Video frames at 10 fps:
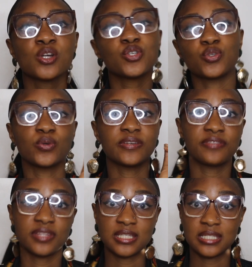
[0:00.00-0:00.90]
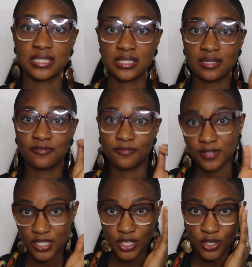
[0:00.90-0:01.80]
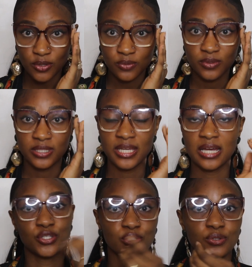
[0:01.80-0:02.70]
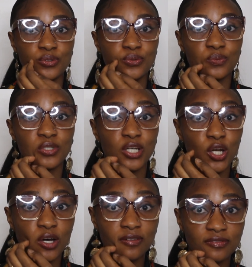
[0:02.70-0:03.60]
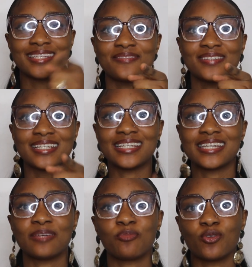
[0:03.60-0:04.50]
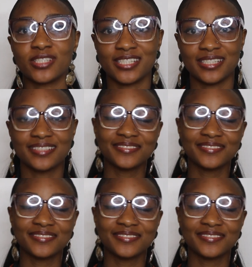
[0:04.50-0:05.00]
So if this is a video that you would love, definitely keep watching.